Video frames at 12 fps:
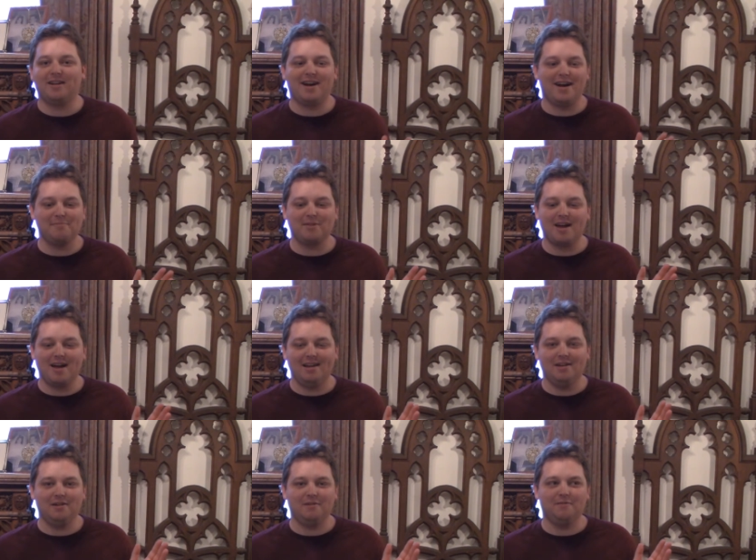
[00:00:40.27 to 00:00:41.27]
I'm
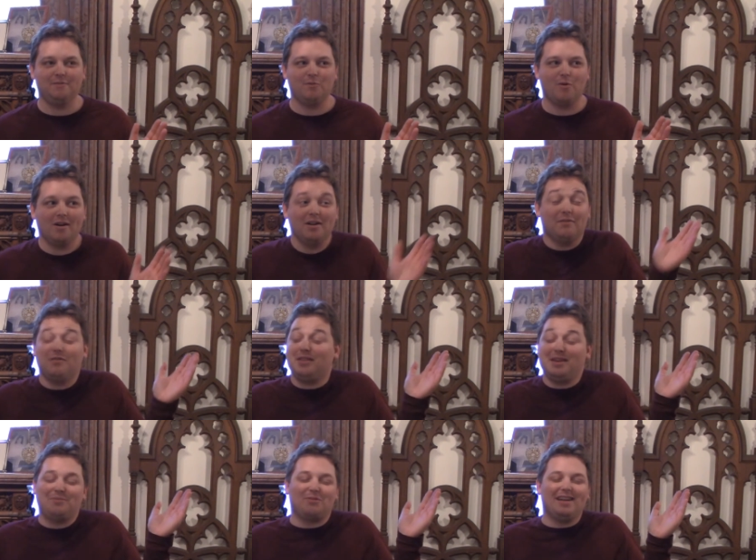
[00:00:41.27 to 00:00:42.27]
kind of one of
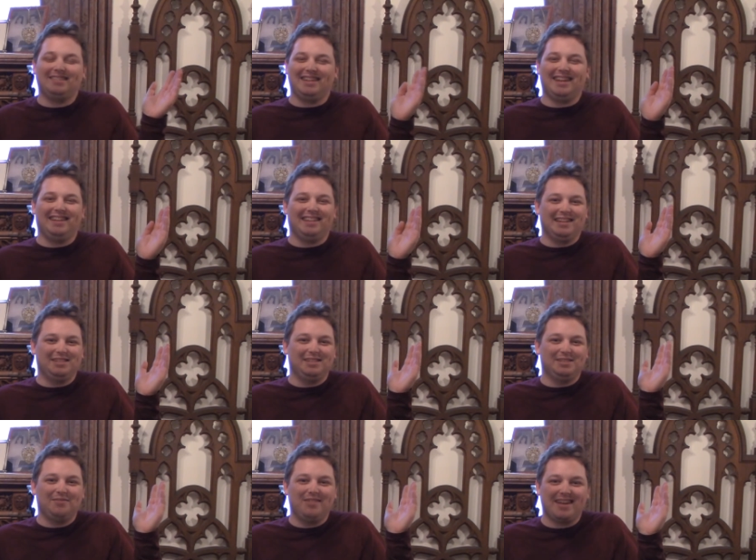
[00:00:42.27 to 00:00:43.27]
the resident
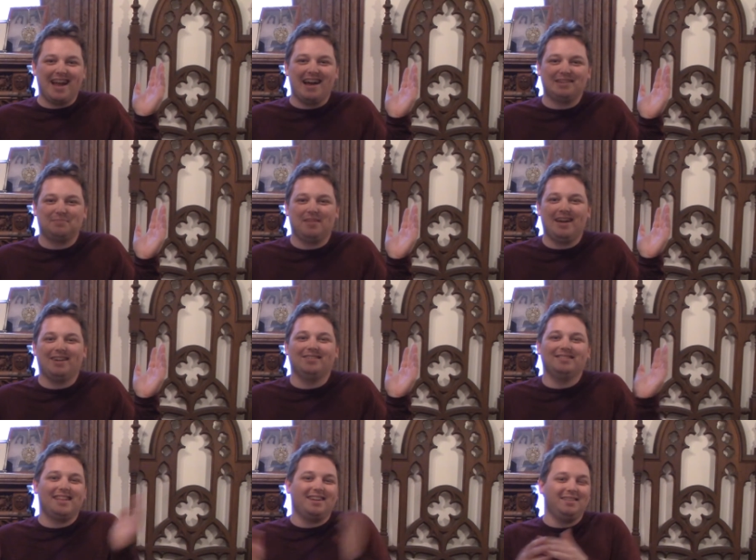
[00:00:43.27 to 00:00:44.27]
Legions of Nagash
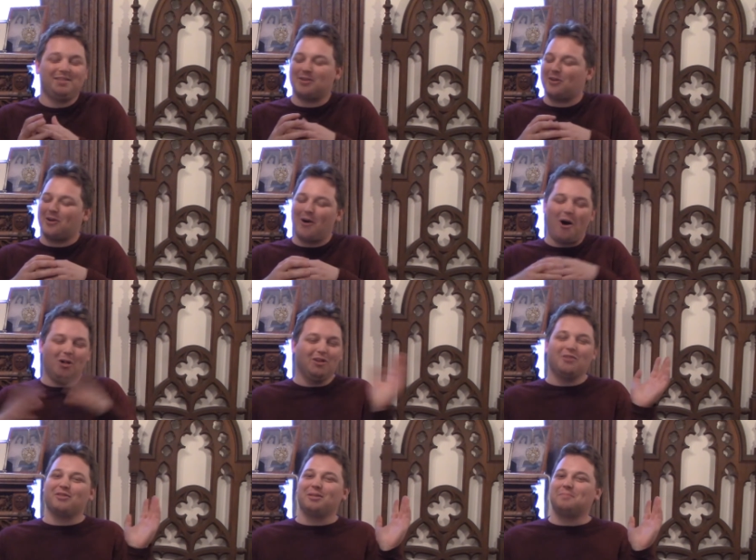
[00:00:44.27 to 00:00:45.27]
players. They're all
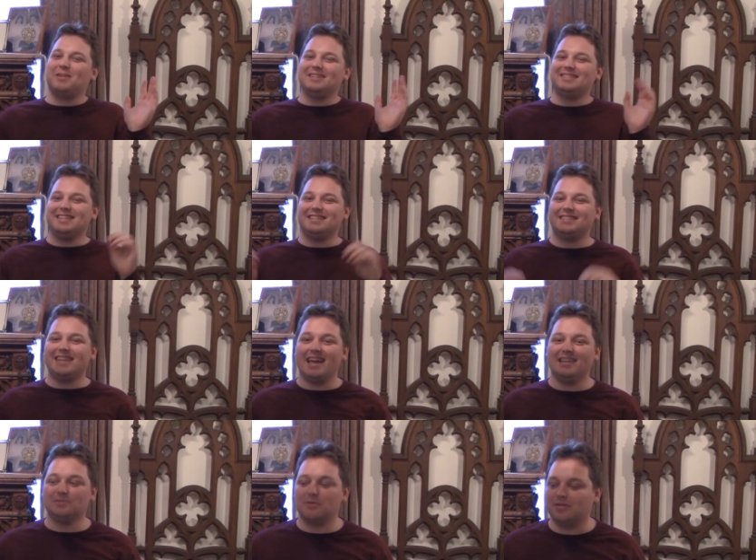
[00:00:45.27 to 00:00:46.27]
over the place these
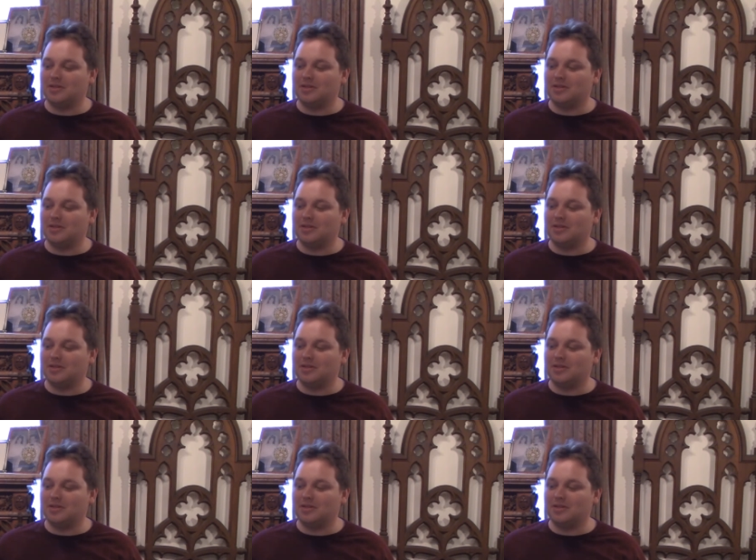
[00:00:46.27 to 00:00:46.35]
days with